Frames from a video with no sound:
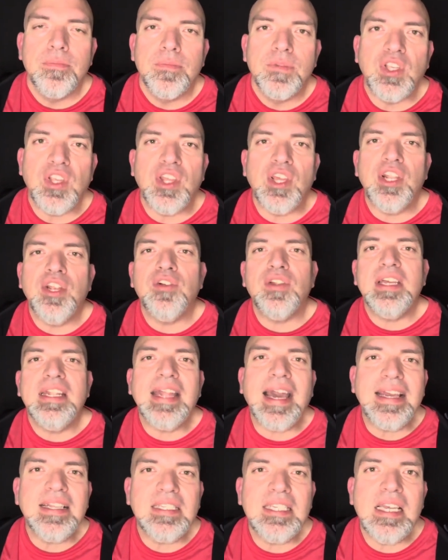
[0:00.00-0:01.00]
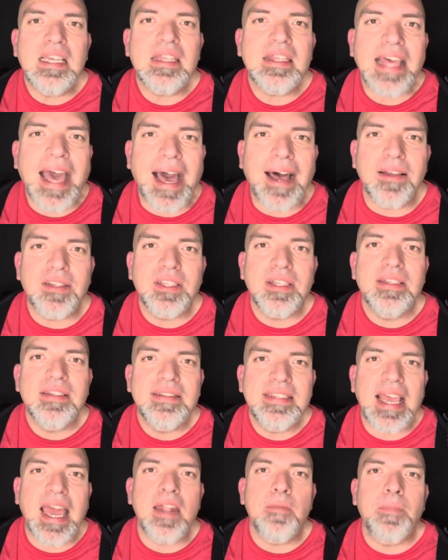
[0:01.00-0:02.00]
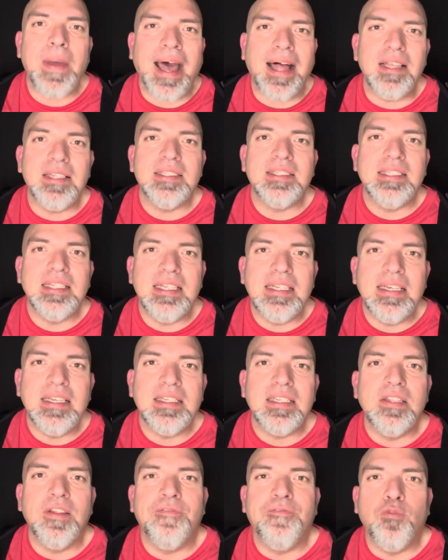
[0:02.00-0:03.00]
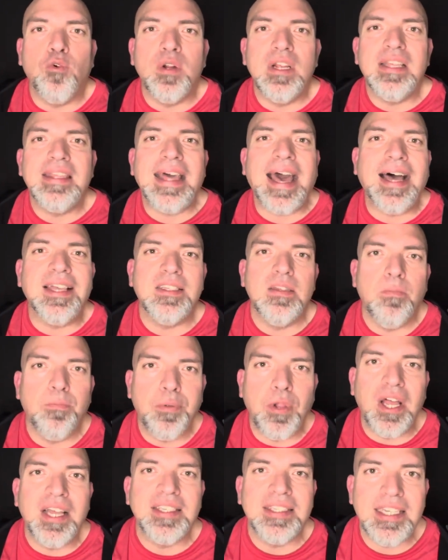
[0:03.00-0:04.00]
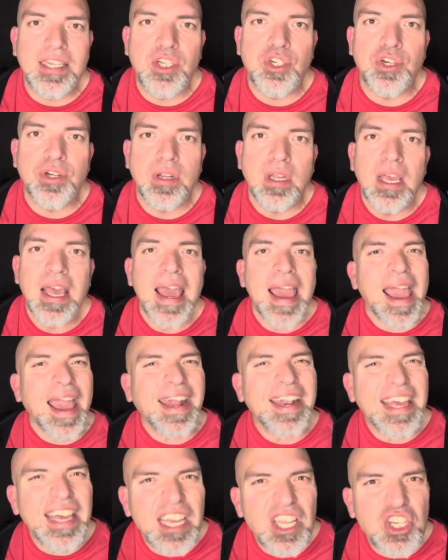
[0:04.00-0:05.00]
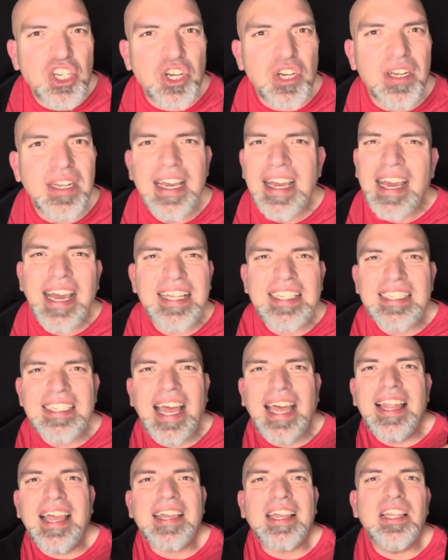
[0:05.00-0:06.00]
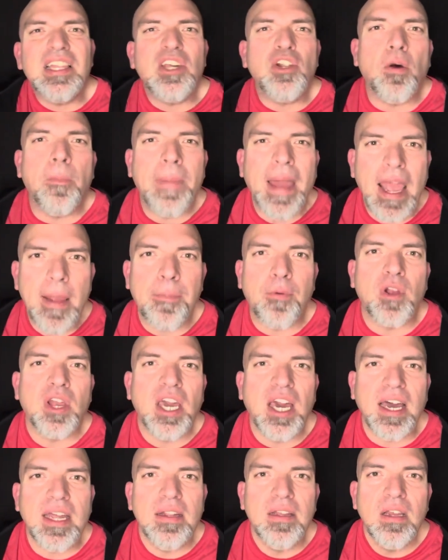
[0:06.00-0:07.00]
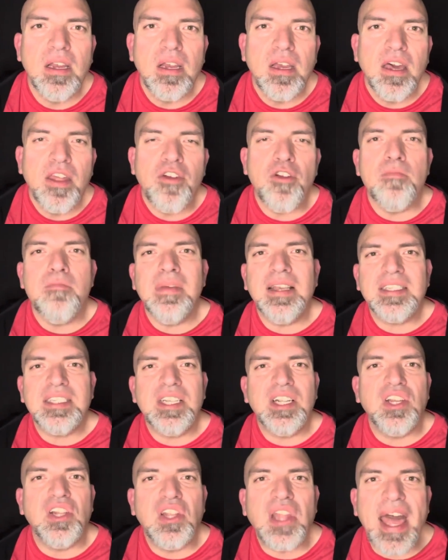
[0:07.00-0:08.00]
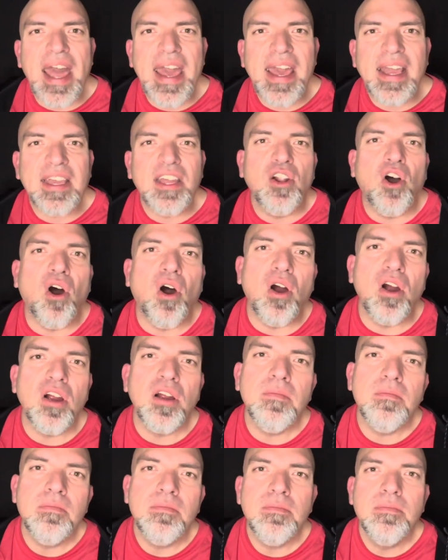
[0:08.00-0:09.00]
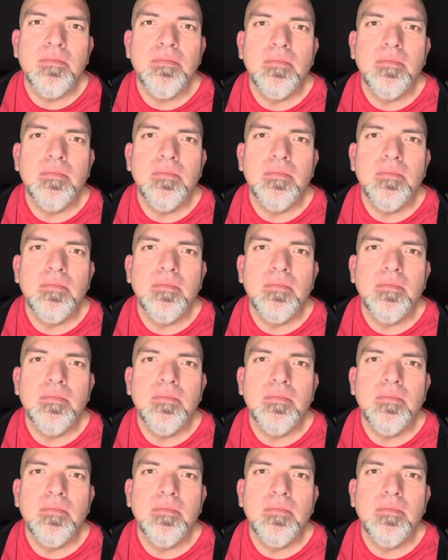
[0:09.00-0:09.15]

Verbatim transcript: to the nearly 19,000 dead Palestinians and the 40,000 plus injured. And injured, it's not like a little paper cut. They're missing a leg, an arm.